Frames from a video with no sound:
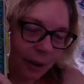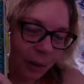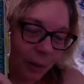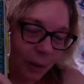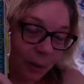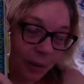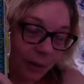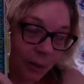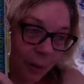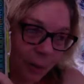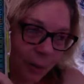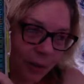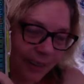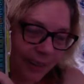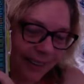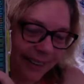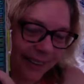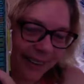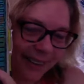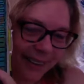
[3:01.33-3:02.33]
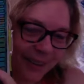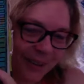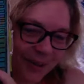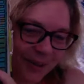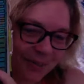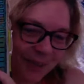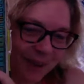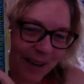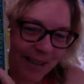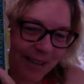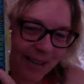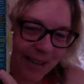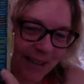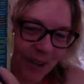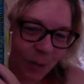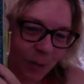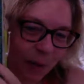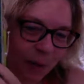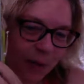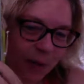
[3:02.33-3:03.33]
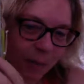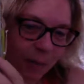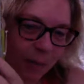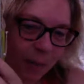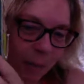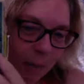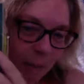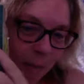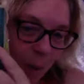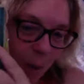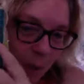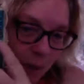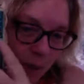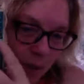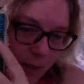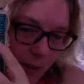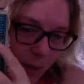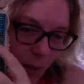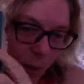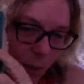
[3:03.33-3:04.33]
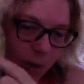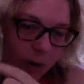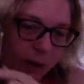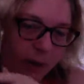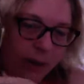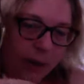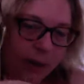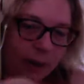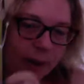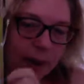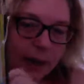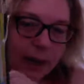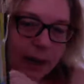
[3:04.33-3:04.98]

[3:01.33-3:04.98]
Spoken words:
bit of a political message behind it. But most importantly,